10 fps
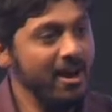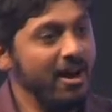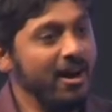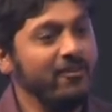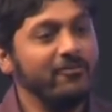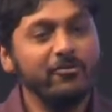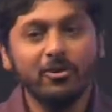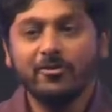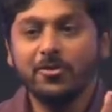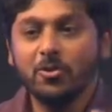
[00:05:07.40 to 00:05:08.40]
are
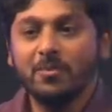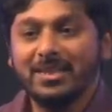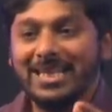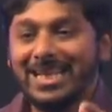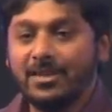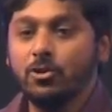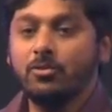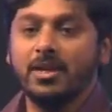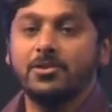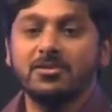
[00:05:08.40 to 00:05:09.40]
full of humor. They let you
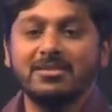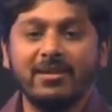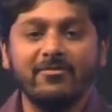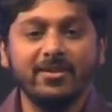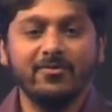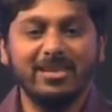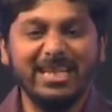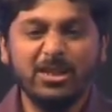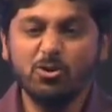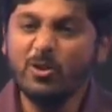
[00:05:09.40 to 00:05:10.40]
look at yourself
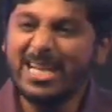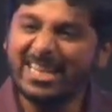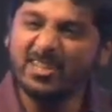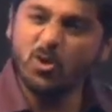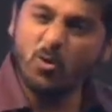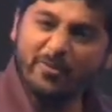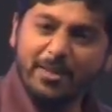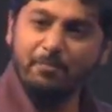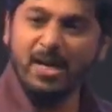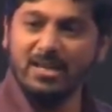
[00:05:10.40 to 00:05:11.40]
differently. You let go of
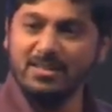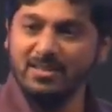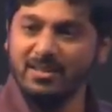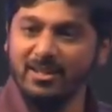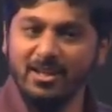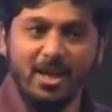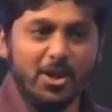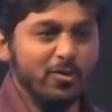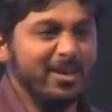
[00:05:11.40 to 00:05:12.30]
the past. You